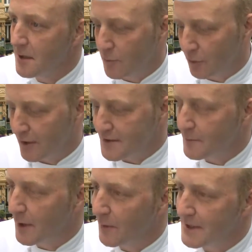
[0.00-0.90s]
progressed
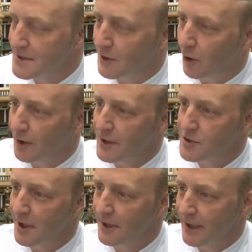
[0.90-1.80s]
from there, went to
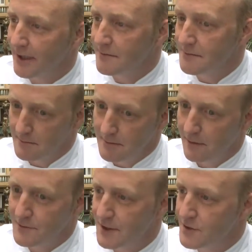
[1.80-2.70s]
college, and then
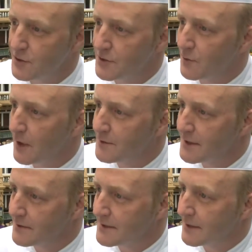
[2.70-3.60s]
obviously joined all the
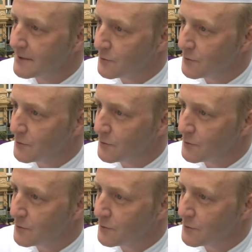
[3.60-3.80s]
hotels down in